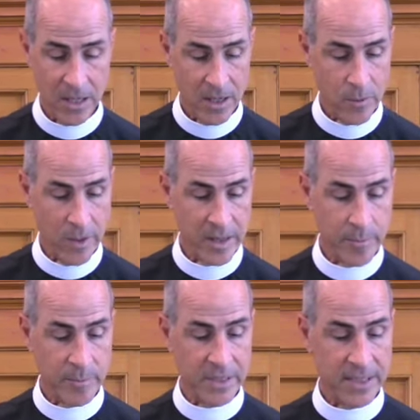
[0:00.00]

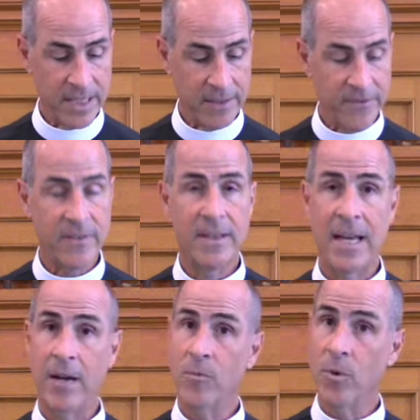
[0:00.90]
with belief
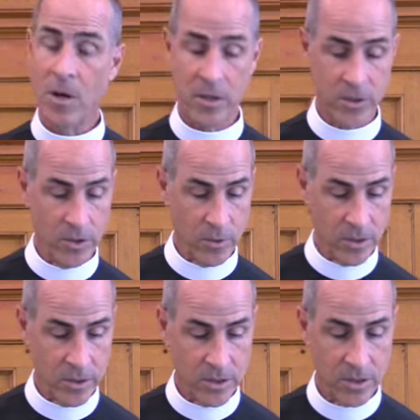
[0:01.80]
that
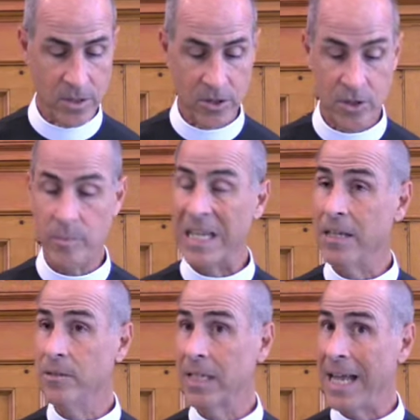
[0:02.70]
wrongdoers should be
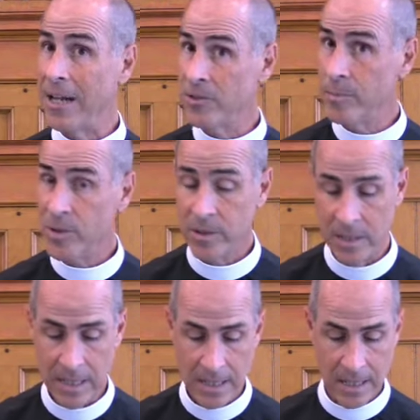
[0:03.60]
held
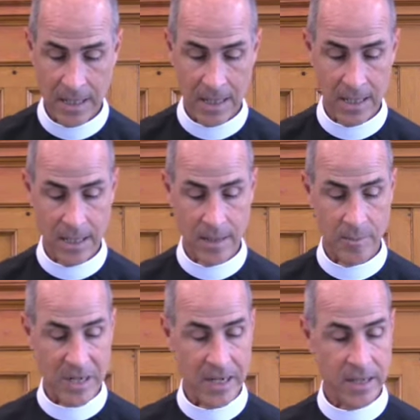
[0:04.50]
accountable
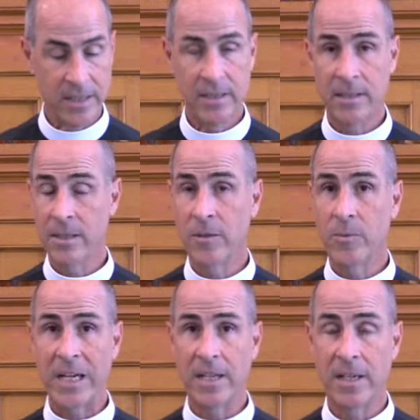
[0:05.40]
by
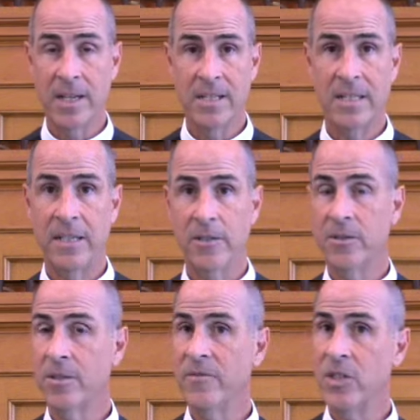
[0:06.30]
recognized
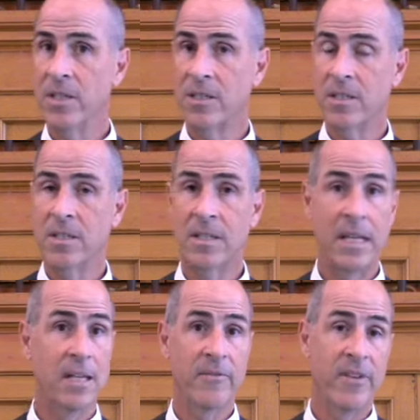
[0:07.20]
standards of justice,
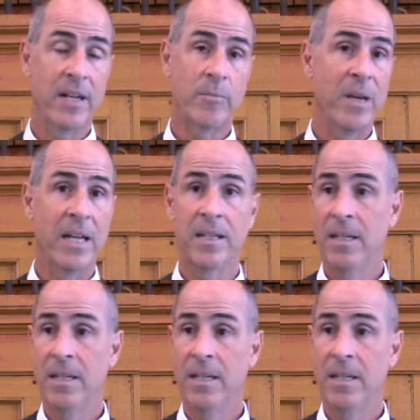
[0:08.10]
and in fact may